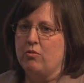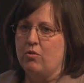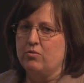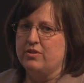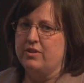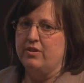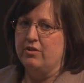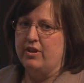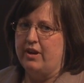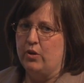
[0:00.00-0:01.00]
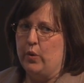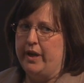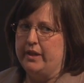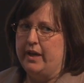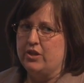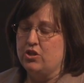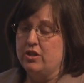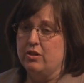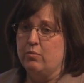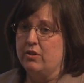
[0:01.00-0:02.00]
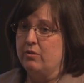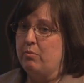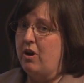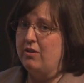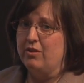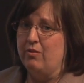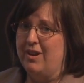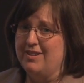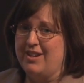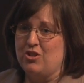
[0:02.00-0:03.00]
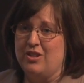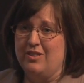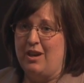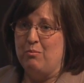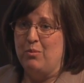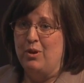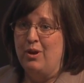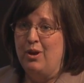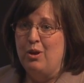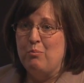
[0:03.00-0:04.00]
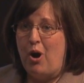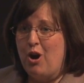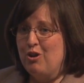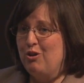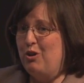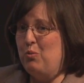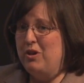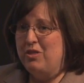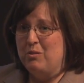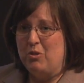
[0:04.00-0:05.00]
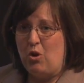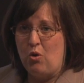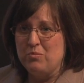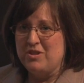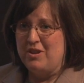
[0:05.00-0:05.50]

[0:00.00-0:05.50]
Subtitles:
Rose Theater got a grant last year, where part of the grant is actually them partnering with the Macomb